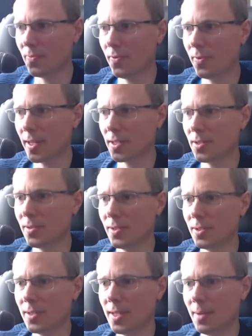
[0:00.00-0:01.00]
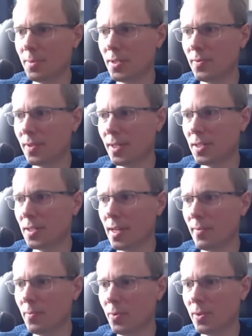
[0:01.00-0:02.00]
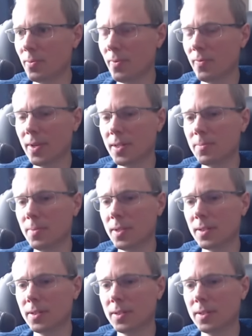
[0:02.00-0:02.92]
flat 200 damage for like just having more than 1,000 mana.